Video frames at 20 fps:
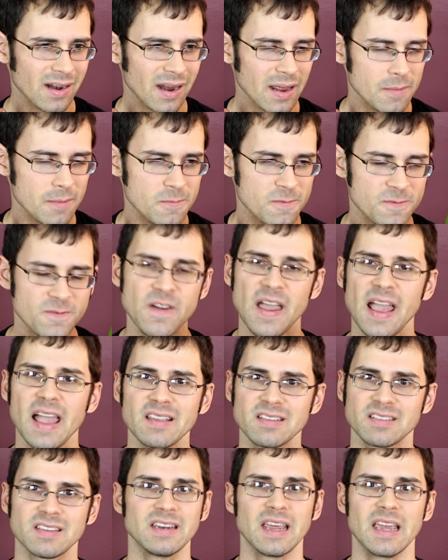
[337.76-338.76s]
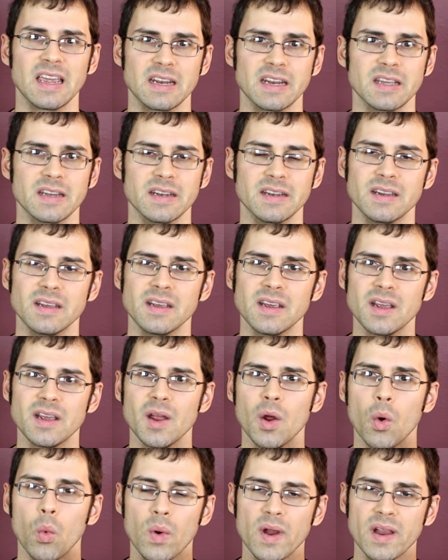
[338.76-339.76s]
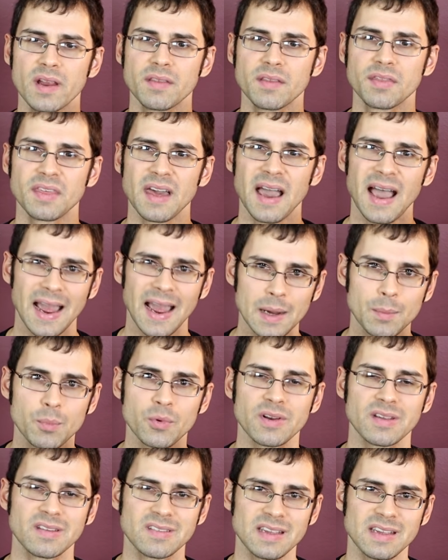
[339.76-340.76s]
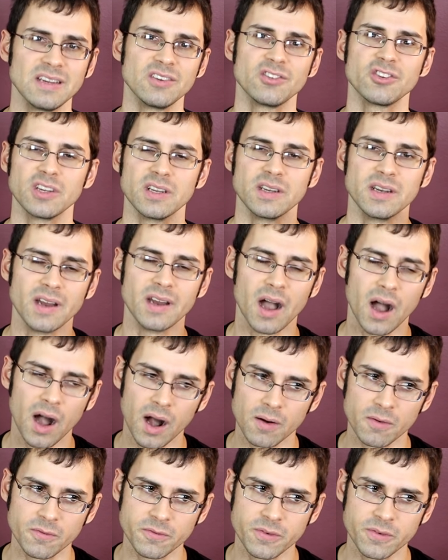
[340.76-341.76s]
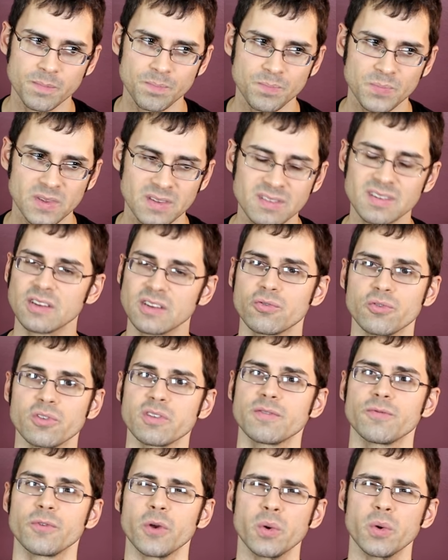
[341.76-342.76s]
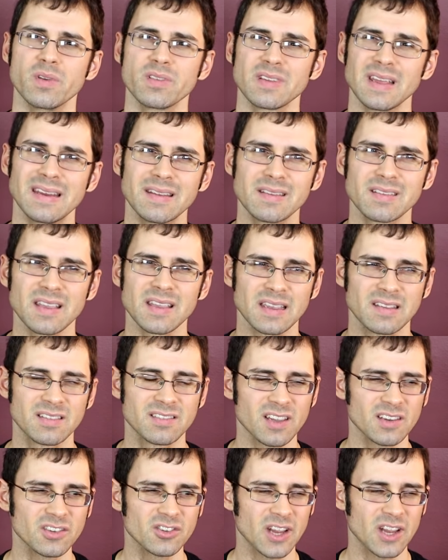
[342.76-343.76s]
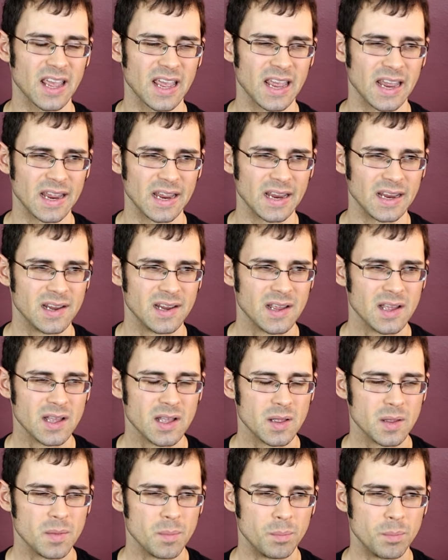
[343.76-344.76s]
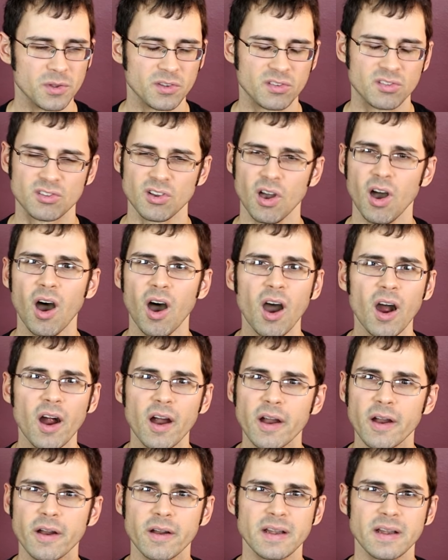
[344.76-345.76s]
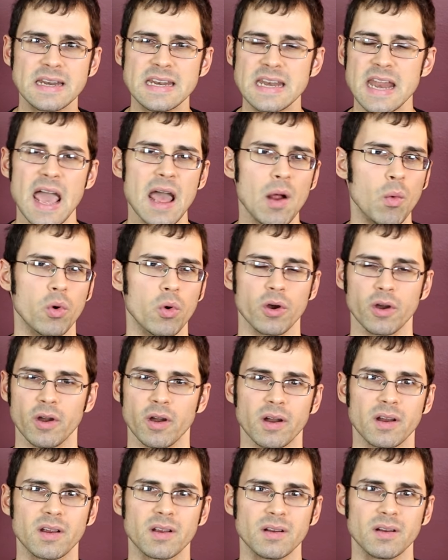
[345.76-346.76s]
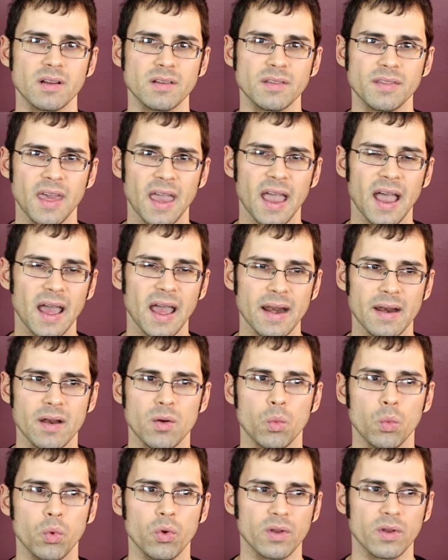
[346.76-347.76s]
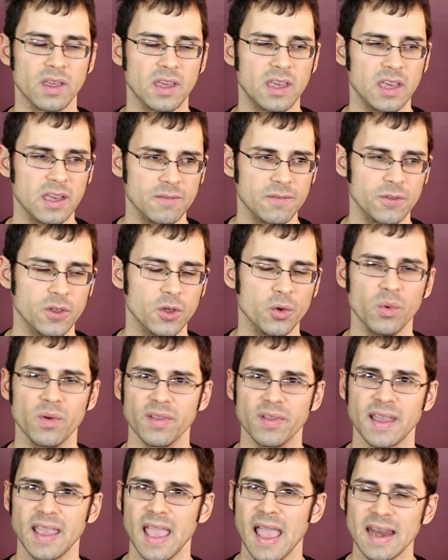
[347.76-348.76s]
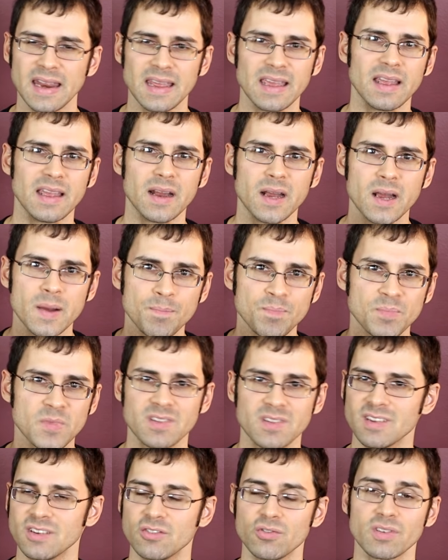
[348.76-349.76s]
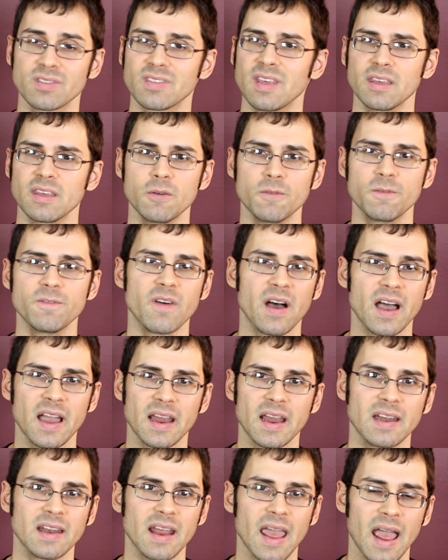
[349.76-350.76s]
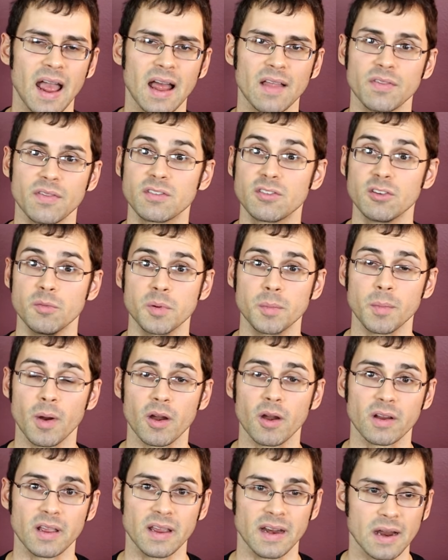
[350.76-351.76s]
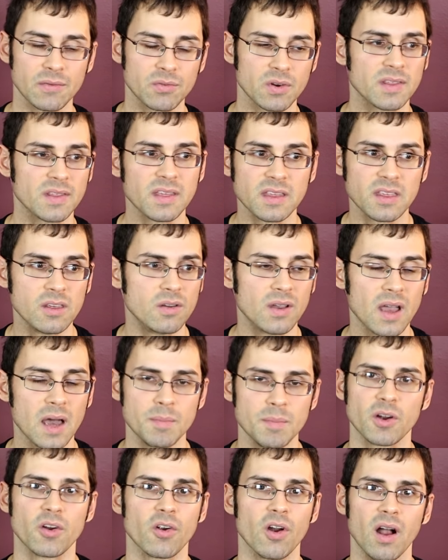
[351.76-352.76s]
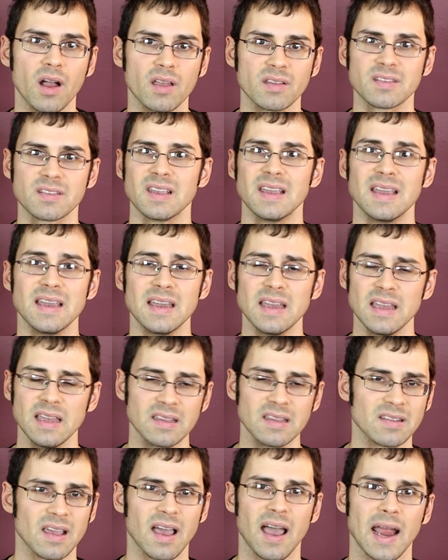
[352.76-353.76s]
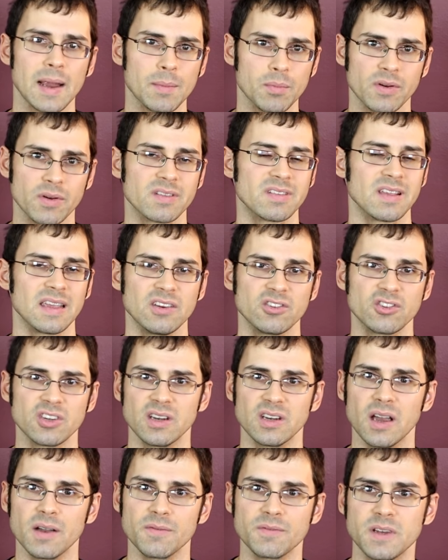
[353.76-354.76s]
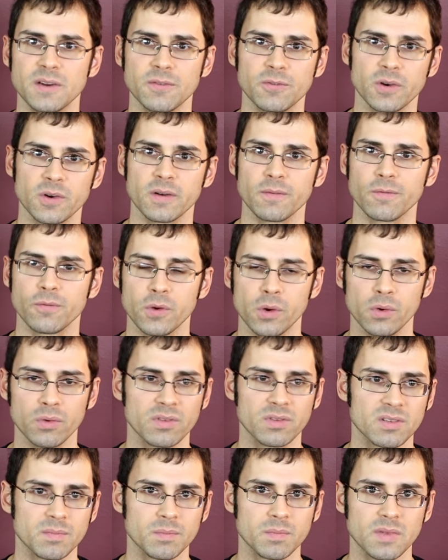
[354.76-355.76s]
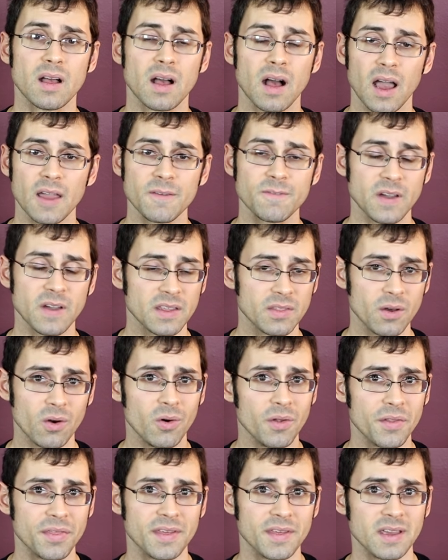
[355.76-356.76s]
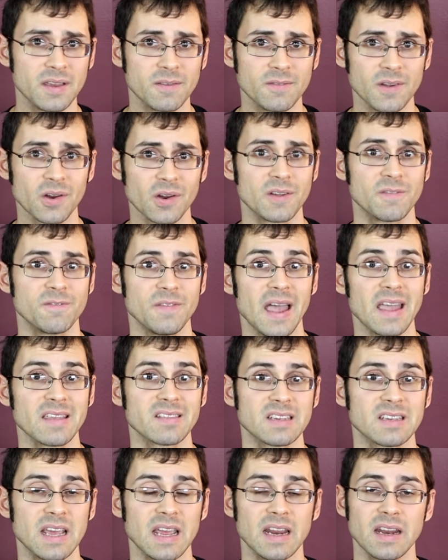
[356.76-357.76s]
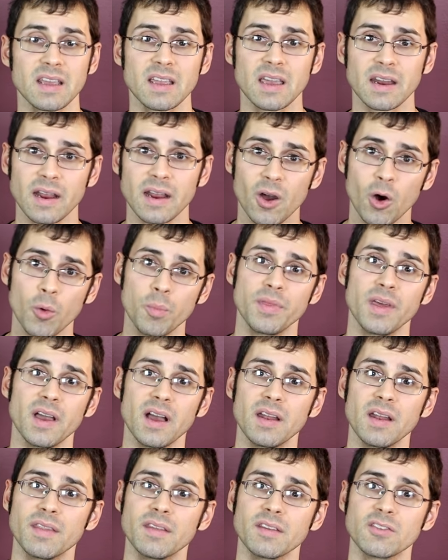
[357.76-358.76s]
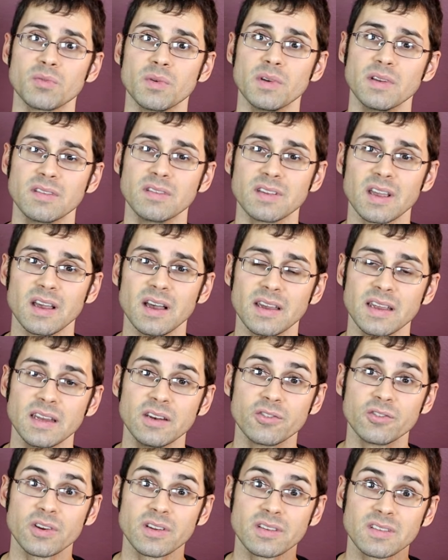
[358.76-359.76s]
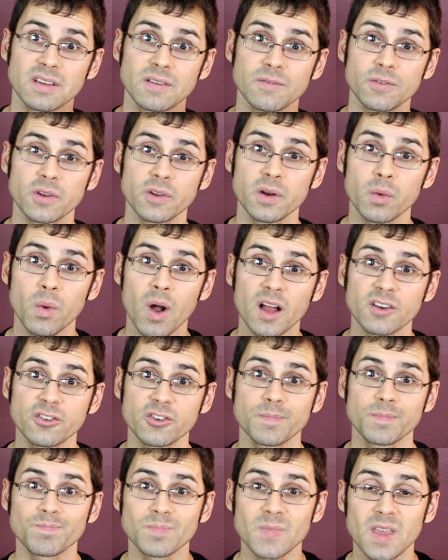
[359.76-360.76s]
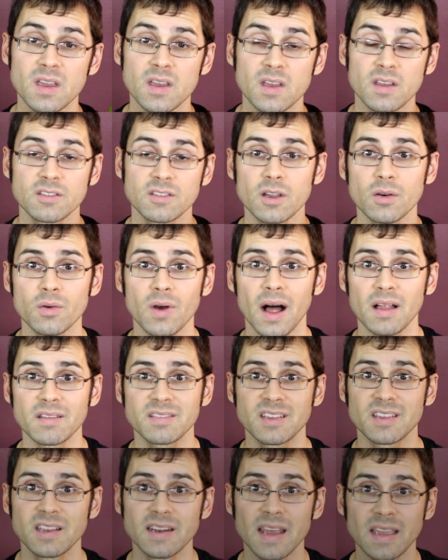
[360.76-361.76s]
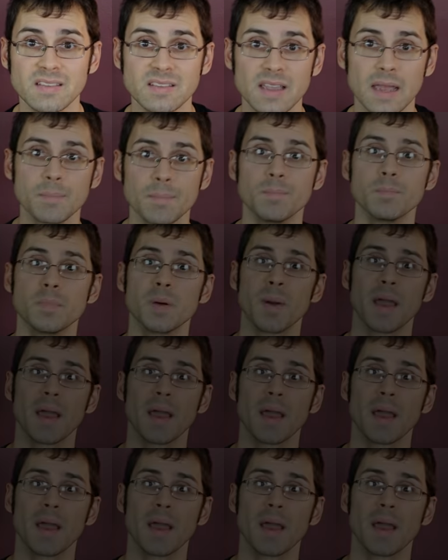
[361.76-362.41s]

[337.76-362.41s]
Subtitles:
am fascinated with the hybridization of citrus fruits. It is like such a bizarre network that will give you like any citrus that you find at the supermarket. Everything you come across is a hybridization of different fruits. I find the whole thing very fascinating, and I hope that this was interesting for you to watch. So I'll see you next time. Bye